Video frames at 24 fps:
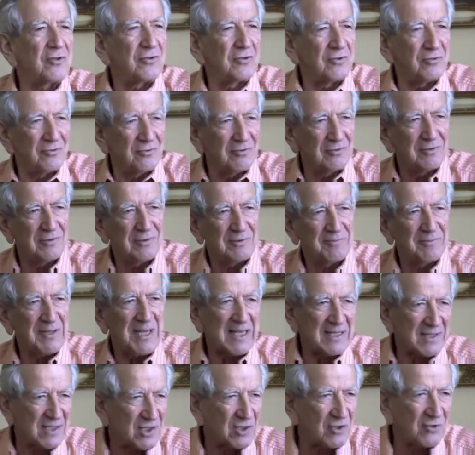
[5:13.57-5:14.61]
to
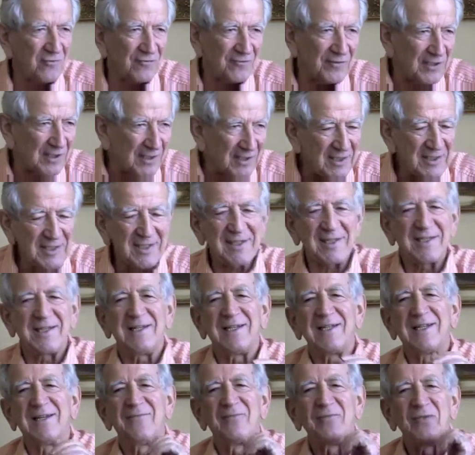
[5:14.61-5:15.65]
Passover,
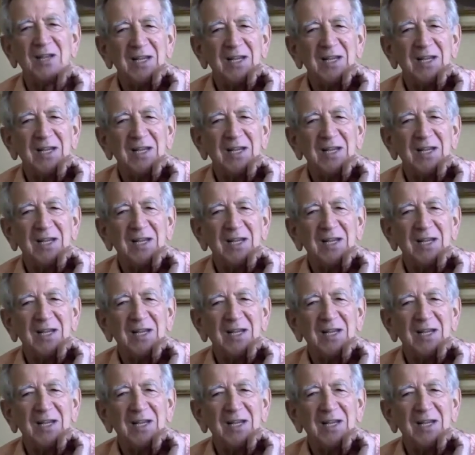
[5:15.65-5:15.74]
Easter,